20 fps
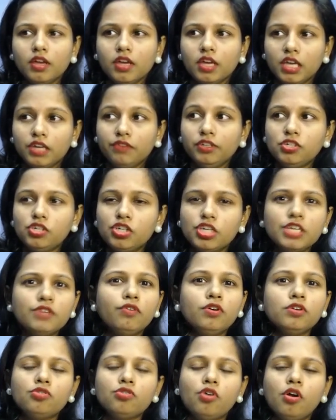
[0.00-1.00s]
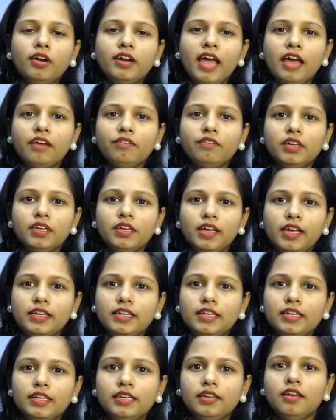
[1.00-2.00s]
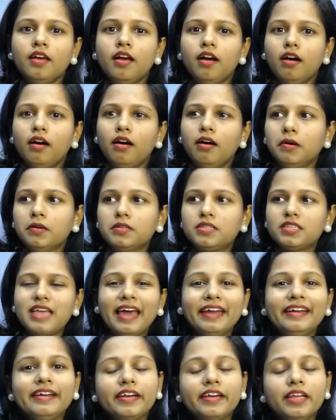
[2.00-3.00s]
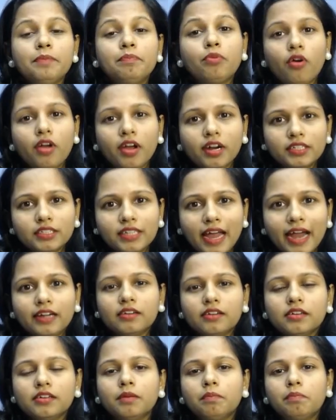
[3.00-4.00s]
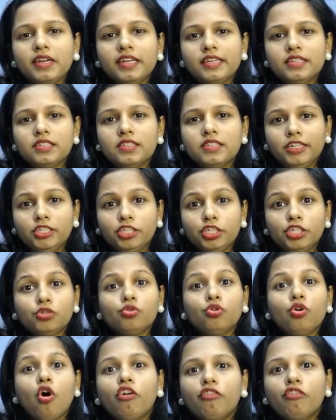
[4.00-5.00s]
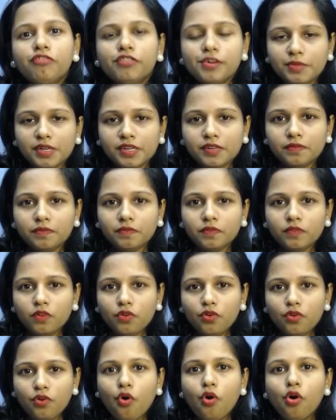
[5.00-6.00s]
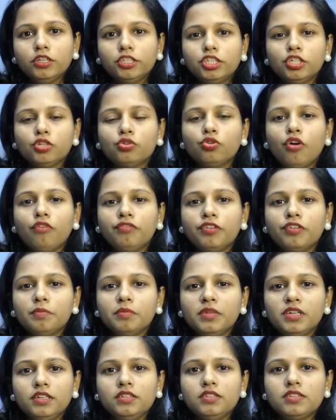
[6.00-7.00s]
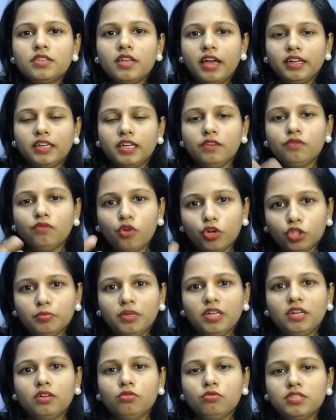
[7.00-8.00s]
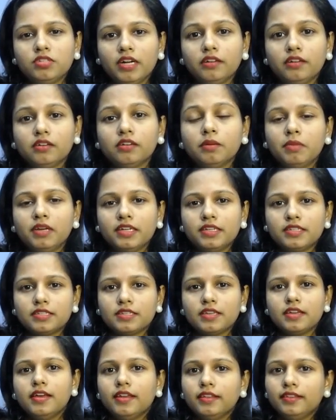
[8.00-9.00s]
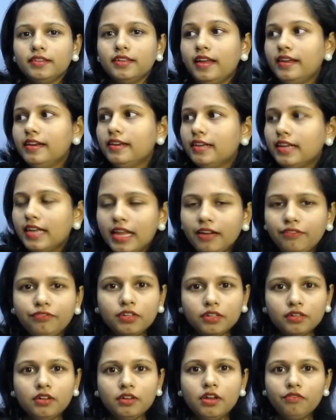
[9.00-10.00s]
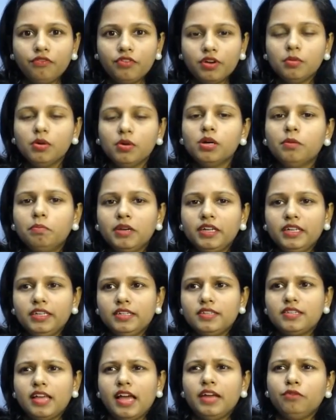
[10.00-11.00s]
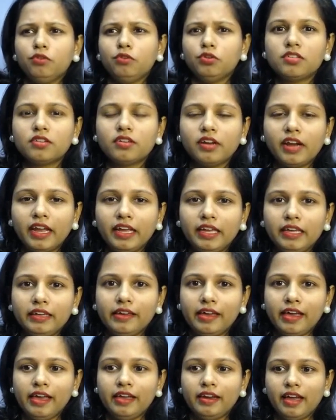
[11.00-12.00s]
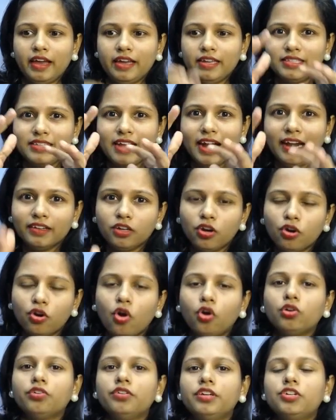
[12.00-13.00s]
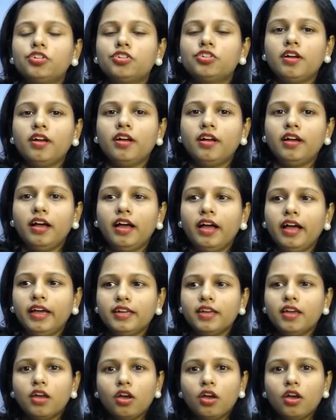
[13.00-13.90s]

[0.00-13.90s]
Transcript: Even she was not having any uh, sanitary product at her place that she could offer me. All she could offer me is I can wash my clothes at her place. Then I left from her place. I was crying, and I sat in an auto rickshaw. I,